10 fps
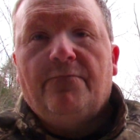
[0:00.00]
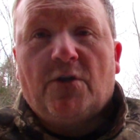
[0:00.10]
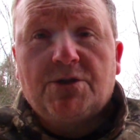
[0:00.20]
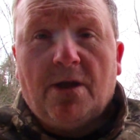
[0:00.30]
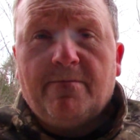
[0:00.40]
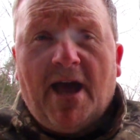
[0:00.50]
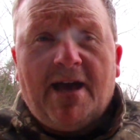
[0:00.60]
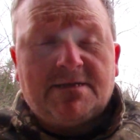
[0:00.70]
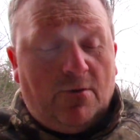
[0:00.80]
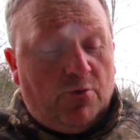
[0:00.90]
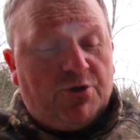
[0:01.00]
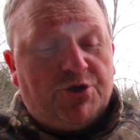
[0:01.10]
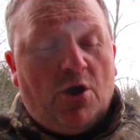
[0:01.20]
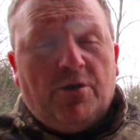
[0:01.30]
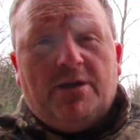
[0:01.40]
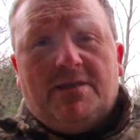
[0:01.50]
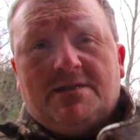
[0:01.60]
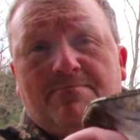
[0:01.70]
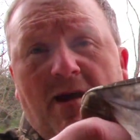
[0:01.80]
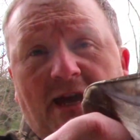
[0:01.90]
First up guys, I want to show you
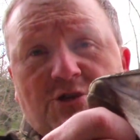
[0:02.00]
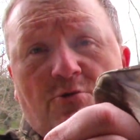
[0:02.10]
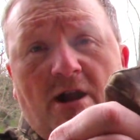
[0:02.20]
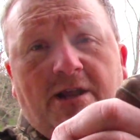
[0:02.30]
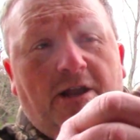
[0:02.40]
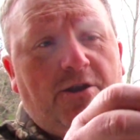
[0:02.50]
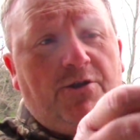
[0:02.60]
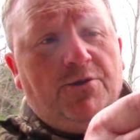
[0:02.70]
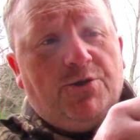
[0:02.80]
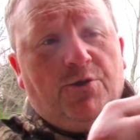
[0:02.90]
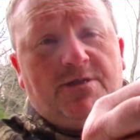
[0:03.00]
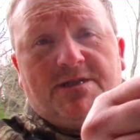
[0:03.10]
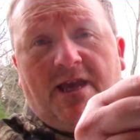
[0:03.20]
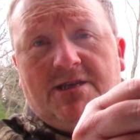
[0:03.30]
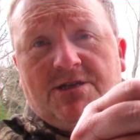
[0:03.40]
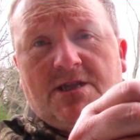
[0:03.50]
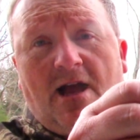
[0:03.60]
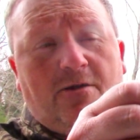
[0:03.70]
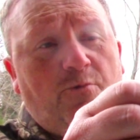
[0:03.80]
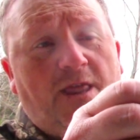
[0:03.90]
this mesh right here. You can see just
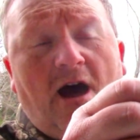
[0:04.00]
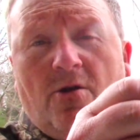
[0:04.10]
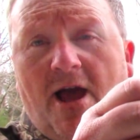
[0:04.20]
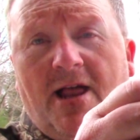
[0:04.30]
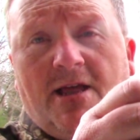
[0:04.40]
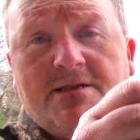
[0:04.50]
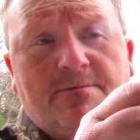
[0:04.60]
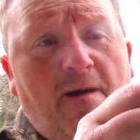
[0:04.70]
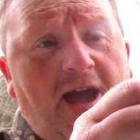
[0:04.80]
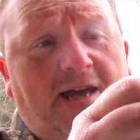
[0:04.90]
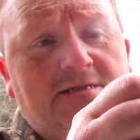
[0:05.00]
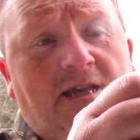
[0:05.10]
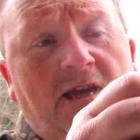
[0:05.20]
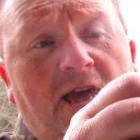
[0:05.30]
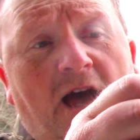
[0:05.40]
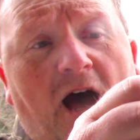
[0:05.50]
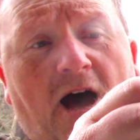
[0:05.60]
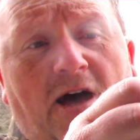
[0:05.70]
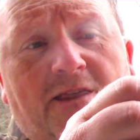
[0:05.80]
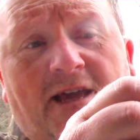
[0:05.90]
like without Allen's mask,
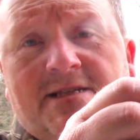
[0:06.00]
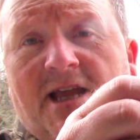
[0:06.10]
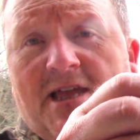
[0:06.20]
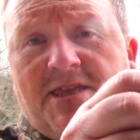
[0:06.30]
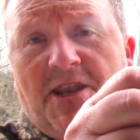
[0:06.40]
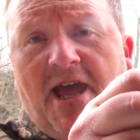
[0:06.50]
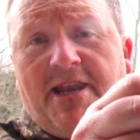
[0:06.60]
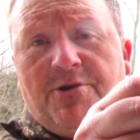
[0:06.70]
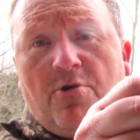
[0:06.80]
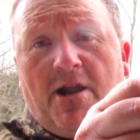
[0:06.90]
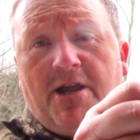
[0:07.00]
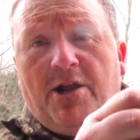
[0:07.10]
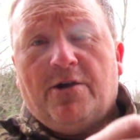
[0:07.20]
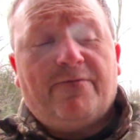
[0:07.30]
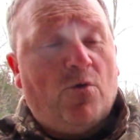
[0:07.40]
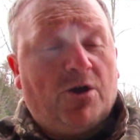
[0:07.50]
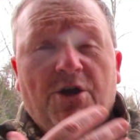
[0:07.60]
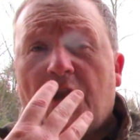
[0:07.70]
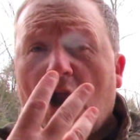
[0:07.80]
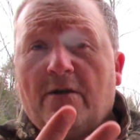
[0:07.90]
uh, it's got the netting right here for
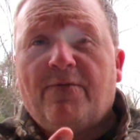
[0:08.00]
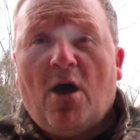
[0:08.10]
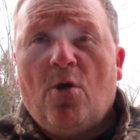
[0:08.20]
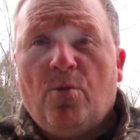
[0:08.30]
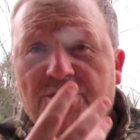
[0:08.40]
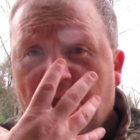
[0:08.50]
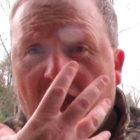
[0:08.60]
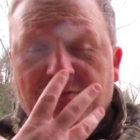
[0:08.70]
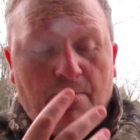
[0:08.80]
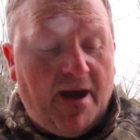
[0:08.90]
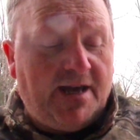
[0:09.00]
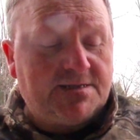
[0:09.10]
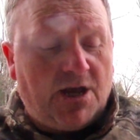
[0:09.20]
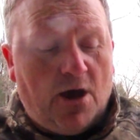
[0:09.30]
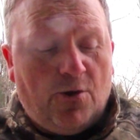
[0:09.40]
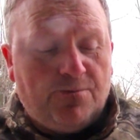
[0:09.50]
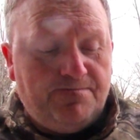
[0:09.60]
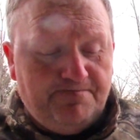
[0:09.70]
good airflow when you got the mask on.